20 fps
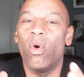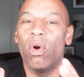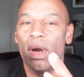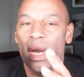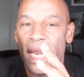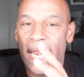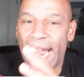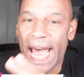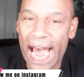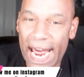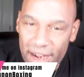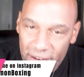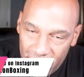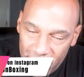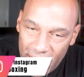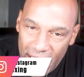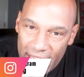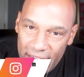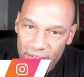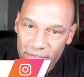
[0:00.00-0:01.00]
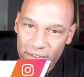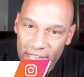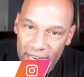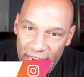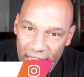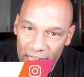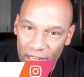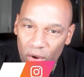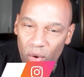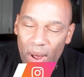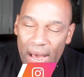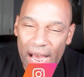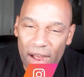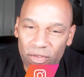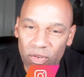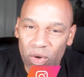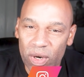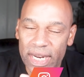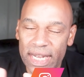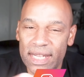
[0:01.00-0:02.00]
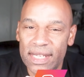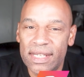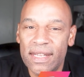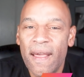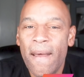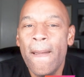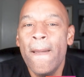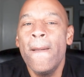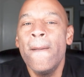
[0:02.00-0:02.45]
or not a fan of Canelo Alvarez.